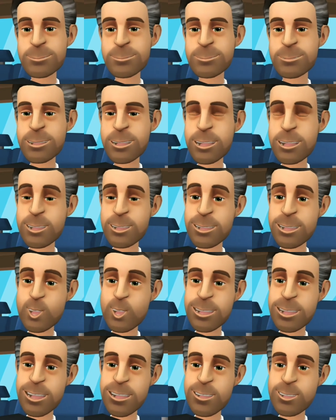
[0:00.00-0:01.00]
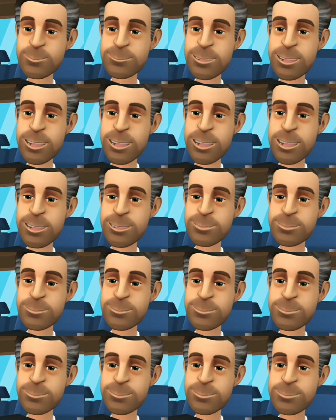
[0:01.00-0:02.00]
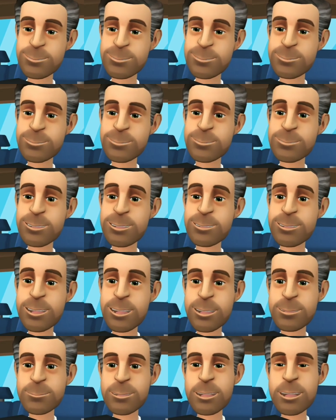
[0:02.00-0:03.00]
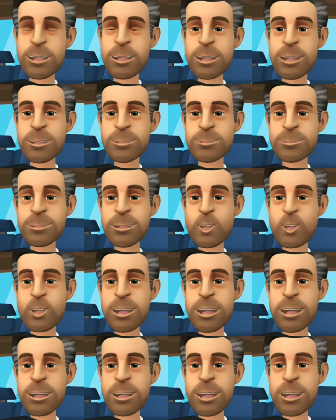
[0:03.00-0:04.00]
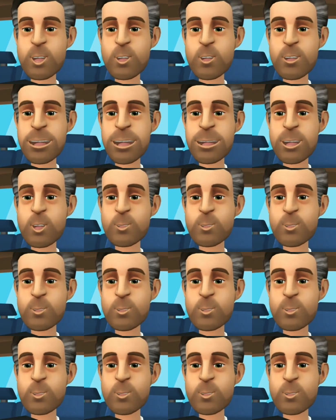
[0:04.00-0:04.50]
Enter your information. As expected, you will need to fill your